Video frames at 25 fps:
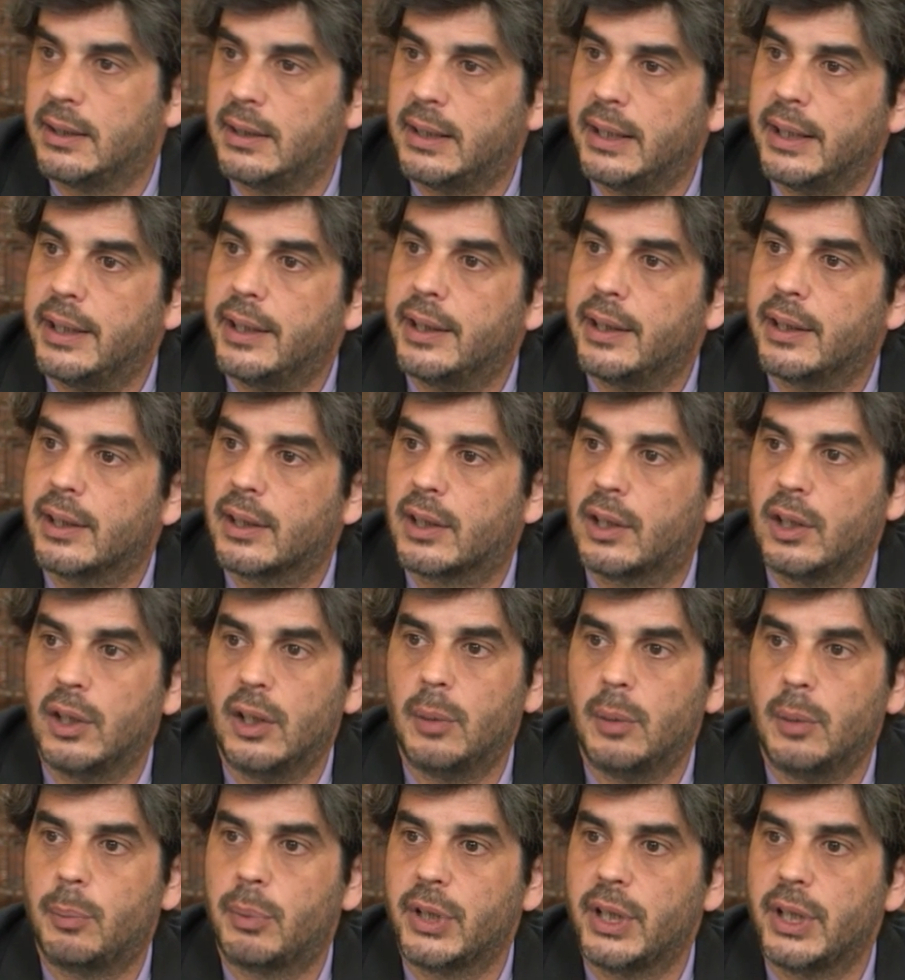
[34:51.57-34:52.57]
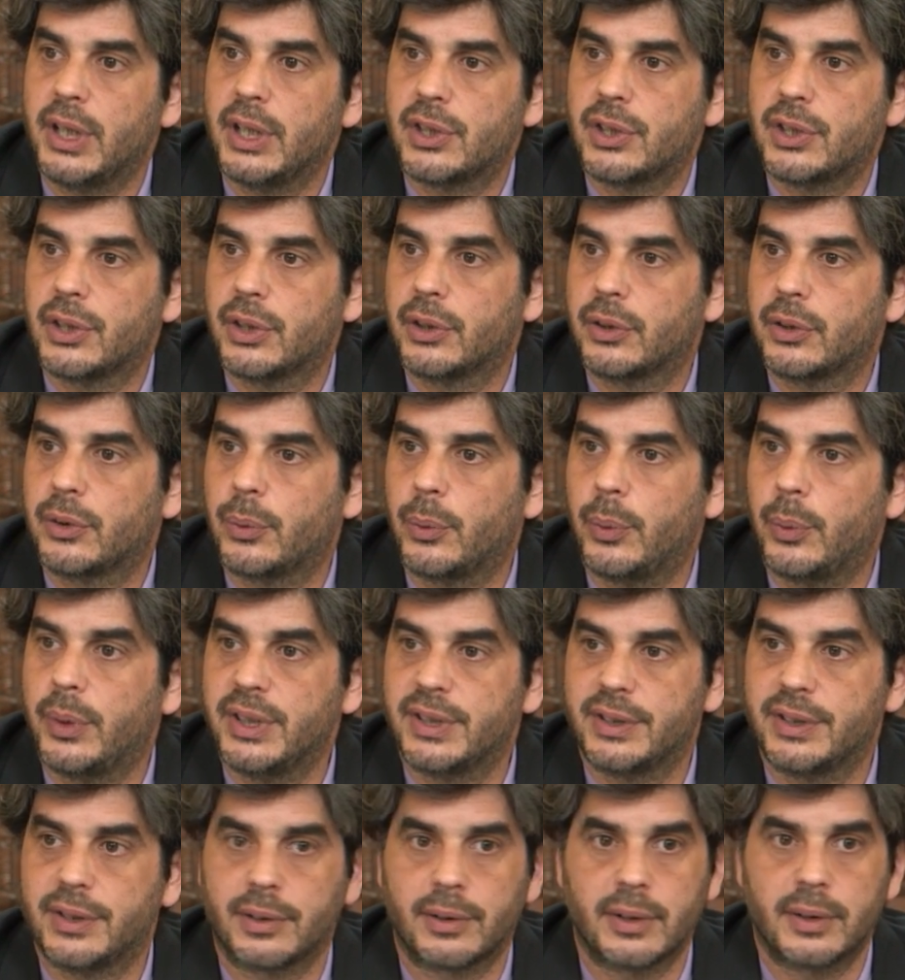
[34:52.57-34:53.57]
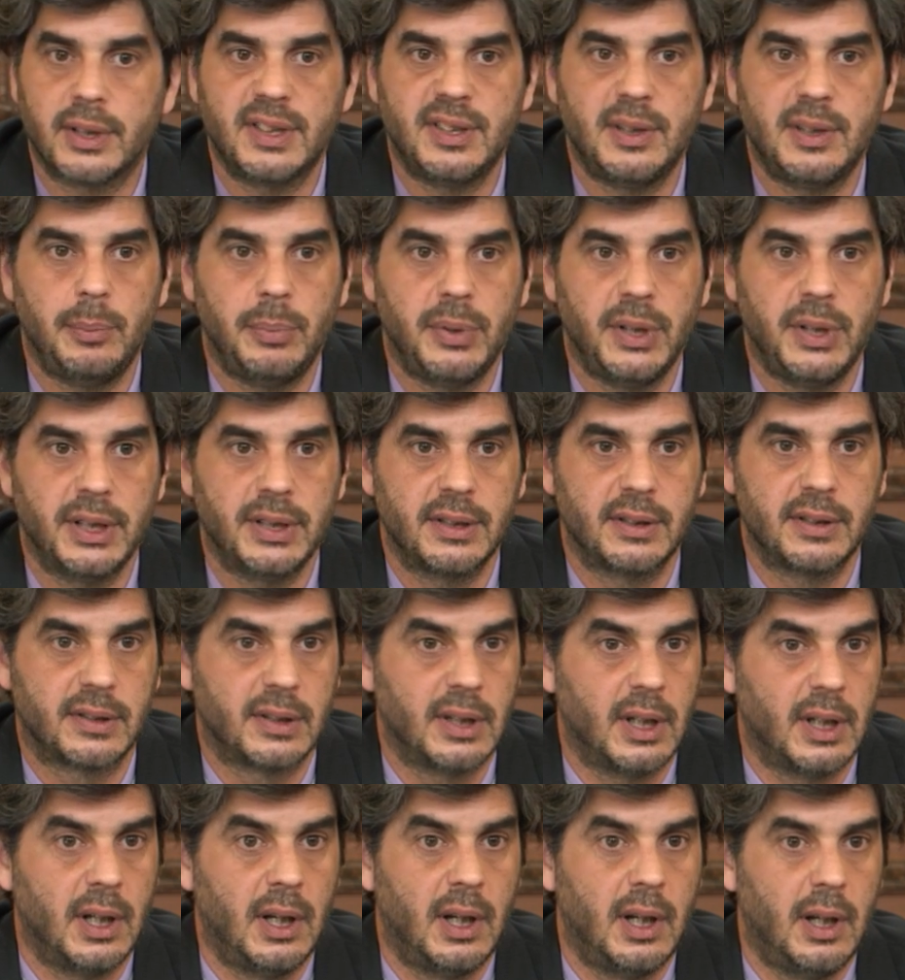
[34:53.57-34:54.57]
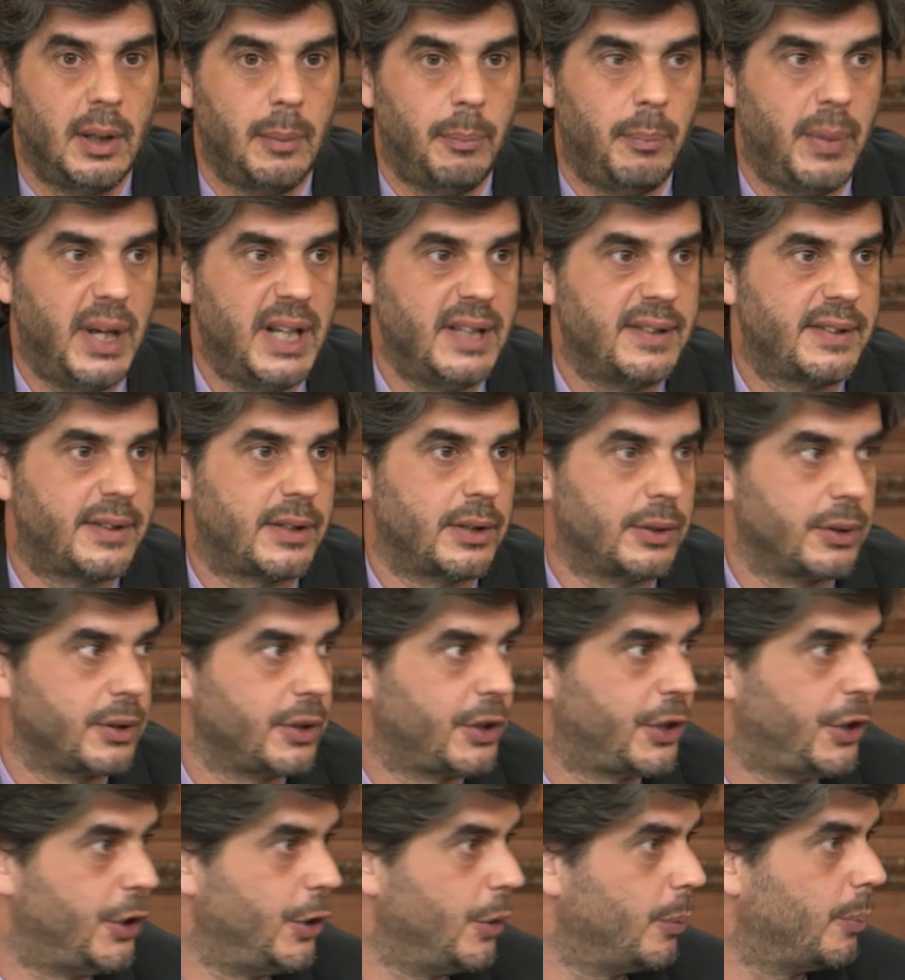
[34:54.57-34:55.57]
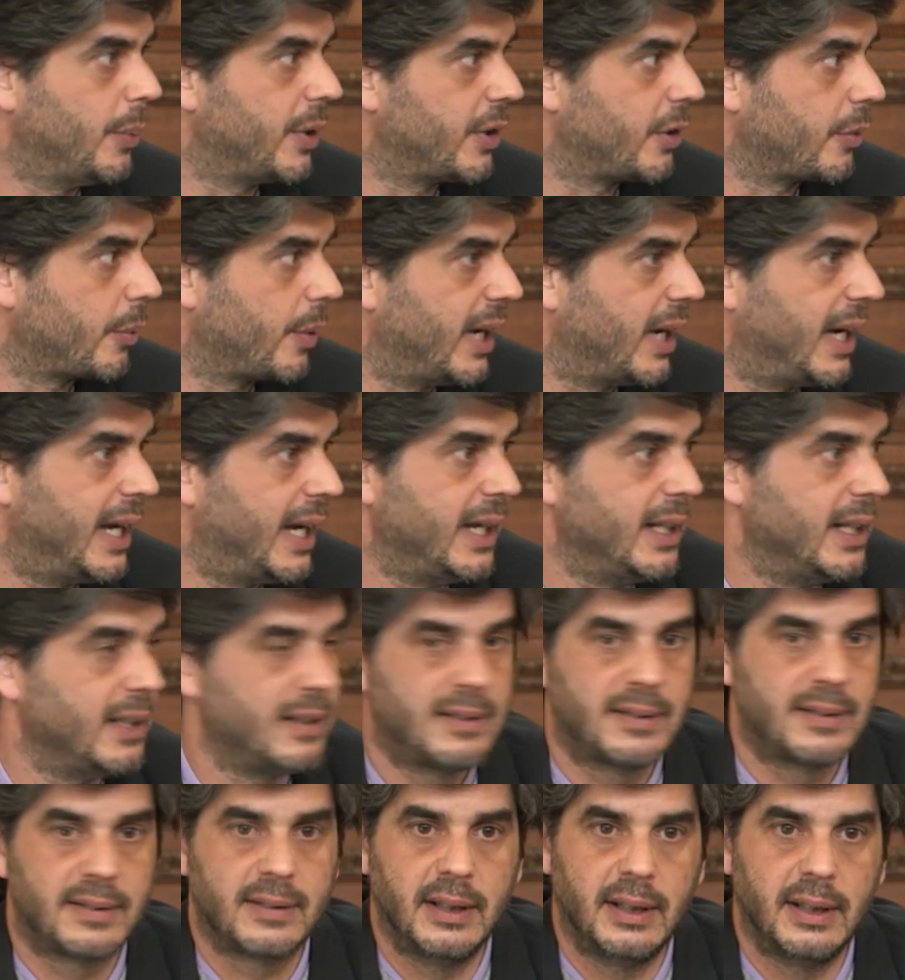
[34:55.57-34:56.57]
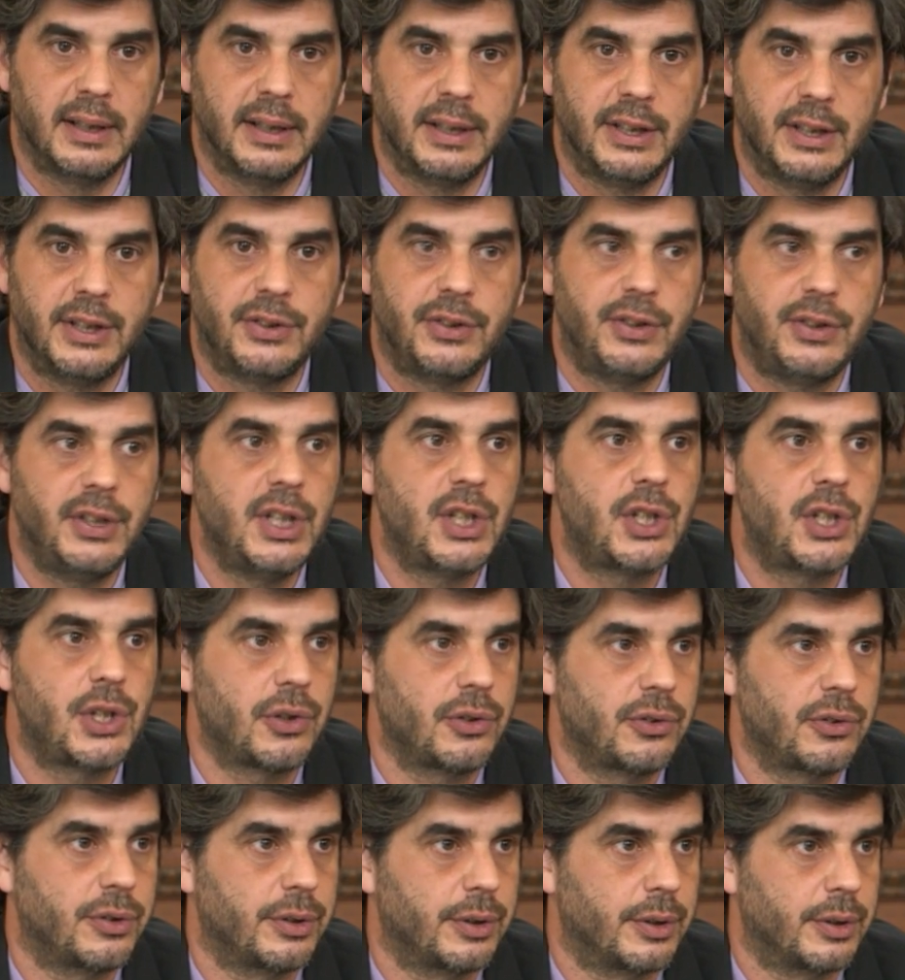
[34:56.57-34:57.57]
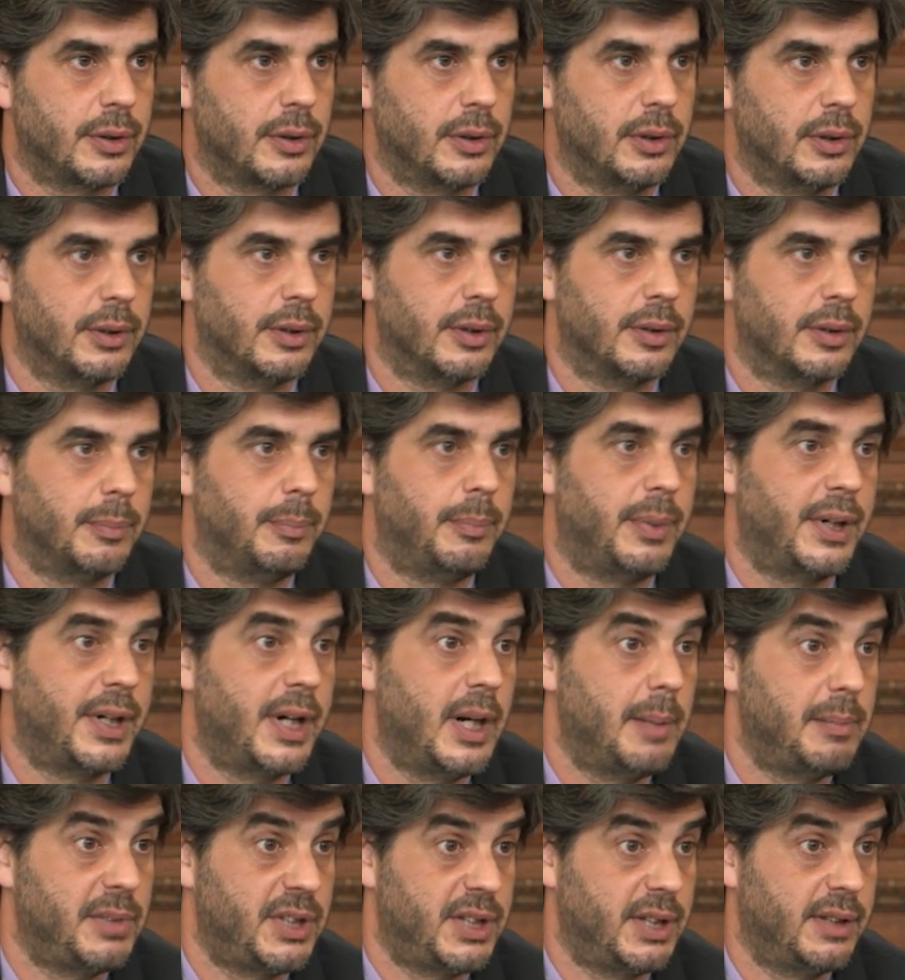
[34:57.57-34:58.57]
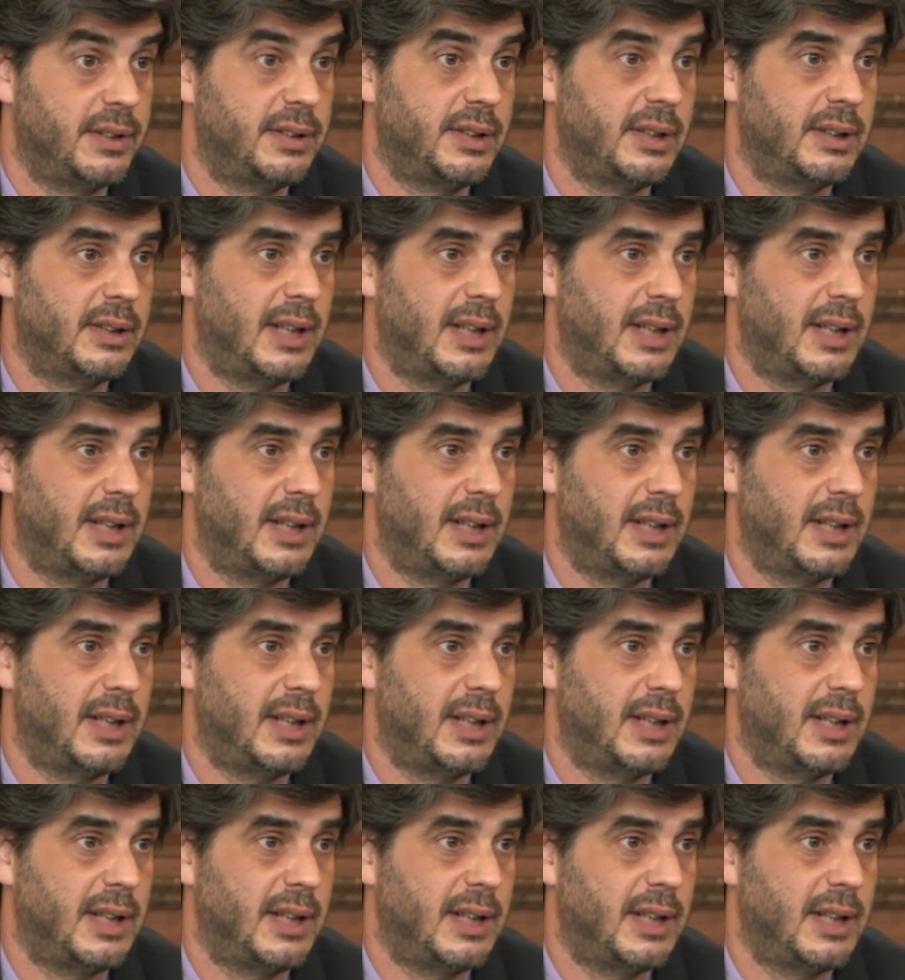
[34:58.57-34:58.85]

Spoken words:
their cooperation with the recipients based on human rights decisions or parameters.